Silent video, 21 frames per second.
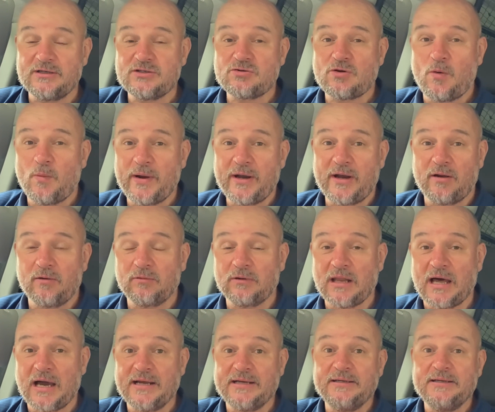So I went
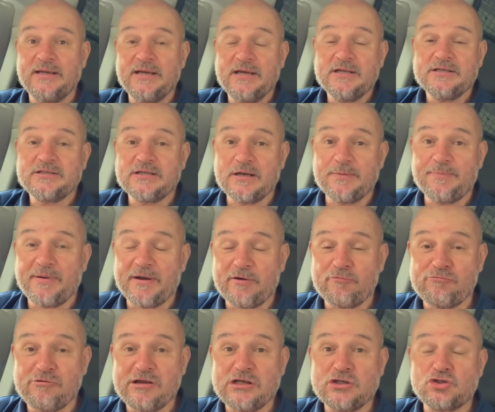online, did a bit
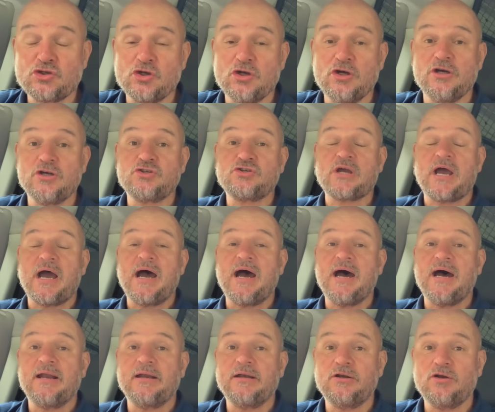of research
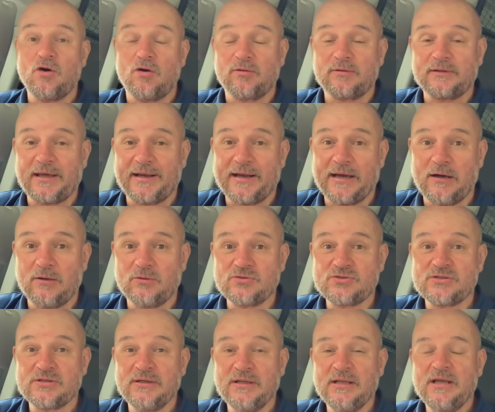and knocked that
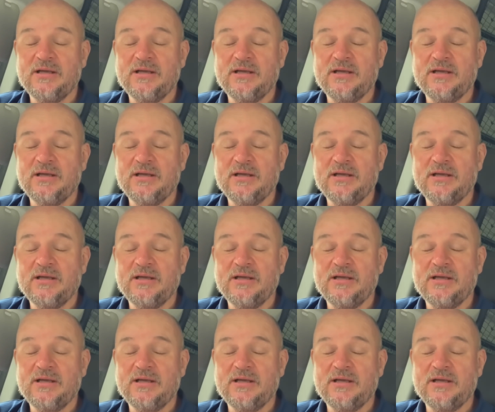out.